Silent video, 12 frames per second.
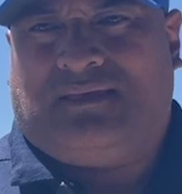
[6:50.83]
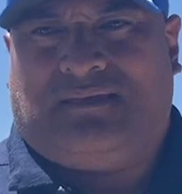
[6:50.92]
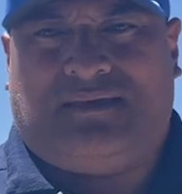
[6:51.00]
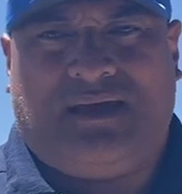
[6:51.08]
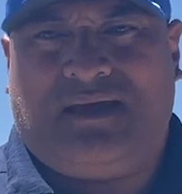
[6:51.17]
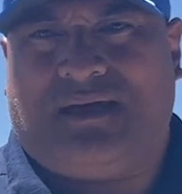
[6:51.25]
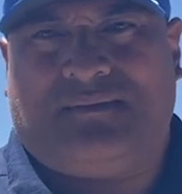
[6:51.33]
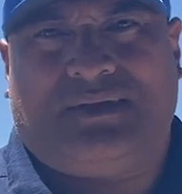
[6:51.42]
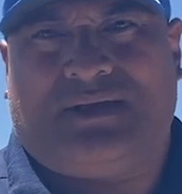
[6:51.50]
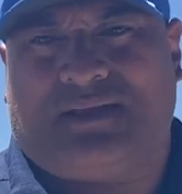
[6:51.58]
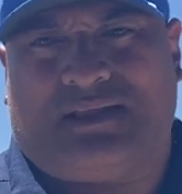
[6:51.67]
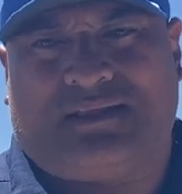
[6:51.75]
Yeah, I mean,
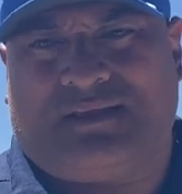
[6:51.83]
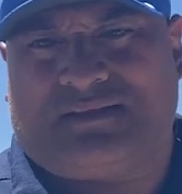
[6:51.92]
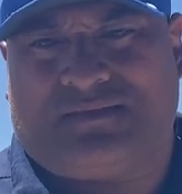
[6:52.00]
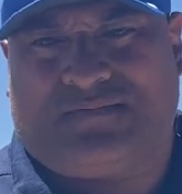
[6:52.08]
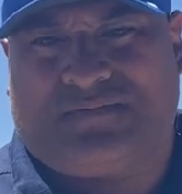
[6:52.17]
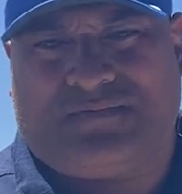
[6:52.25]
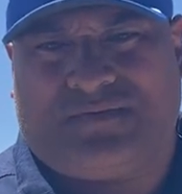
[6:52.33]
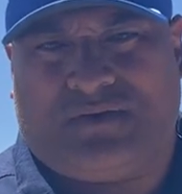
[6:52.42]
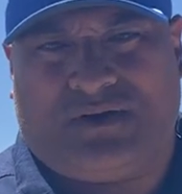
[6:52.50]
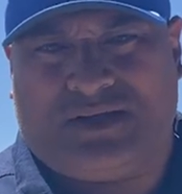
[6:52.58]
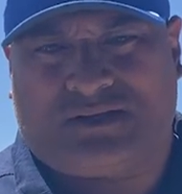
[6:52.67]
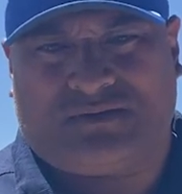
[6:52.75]
I, I think the, for, for
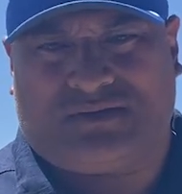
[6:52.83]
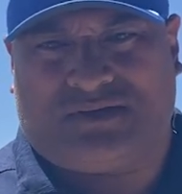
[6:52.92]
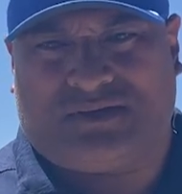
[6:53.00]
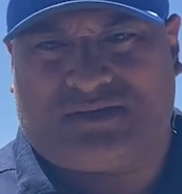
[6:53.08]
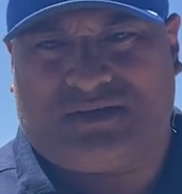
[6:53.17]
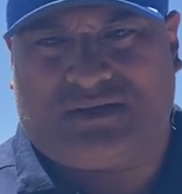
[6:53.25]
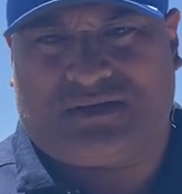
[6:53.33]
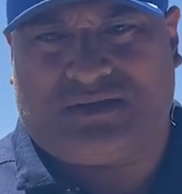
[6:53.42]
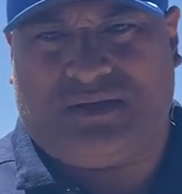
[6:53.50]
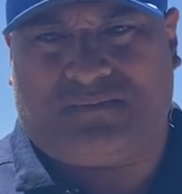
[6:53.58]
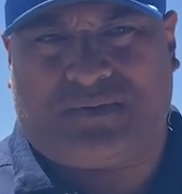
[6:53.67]
us was just uh, keep